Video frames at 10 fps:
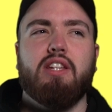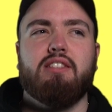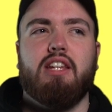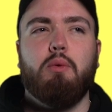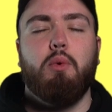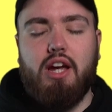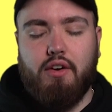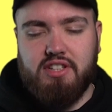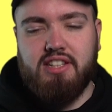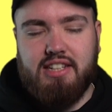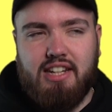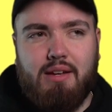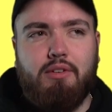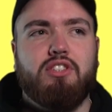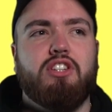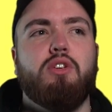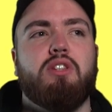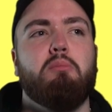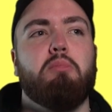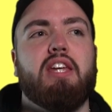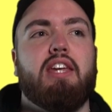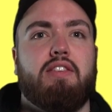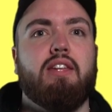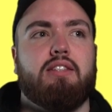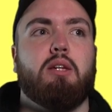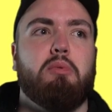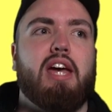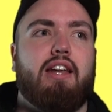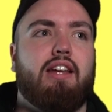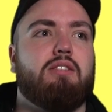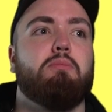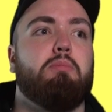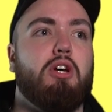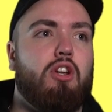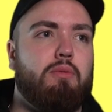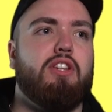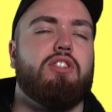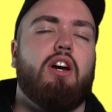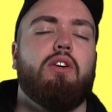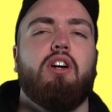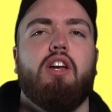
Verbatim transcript: he's he, obviously he's saying that because he knows he can beat. He thinks he can beat Alex and not beat Joe. So